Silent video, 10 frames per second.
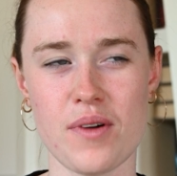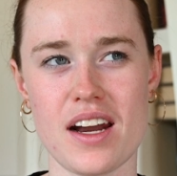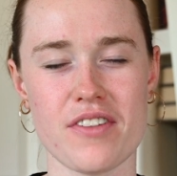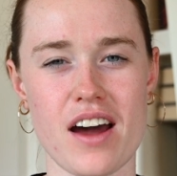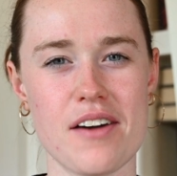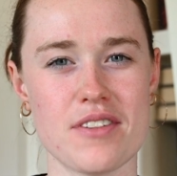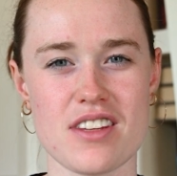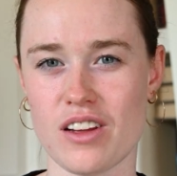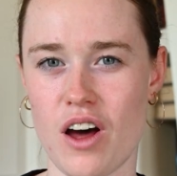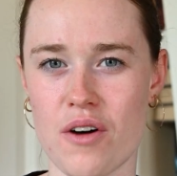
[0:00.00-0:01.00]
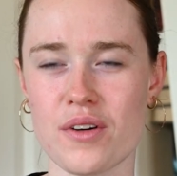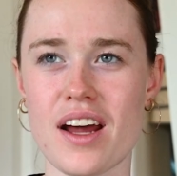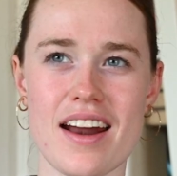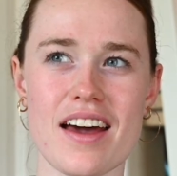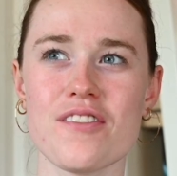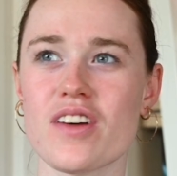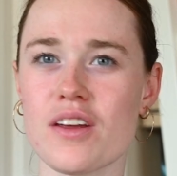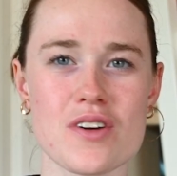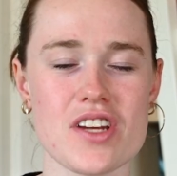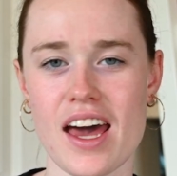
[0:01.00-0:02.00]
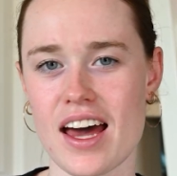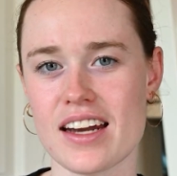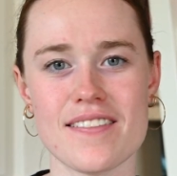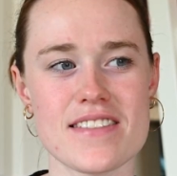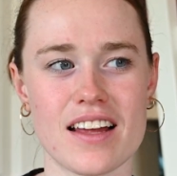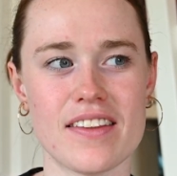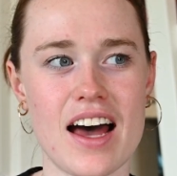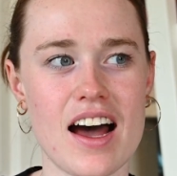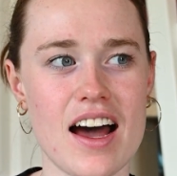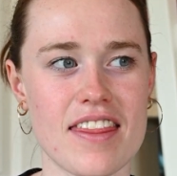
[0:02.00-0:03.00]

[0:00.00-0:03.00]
whenever I was alone, and I really wish I hadn't have done that.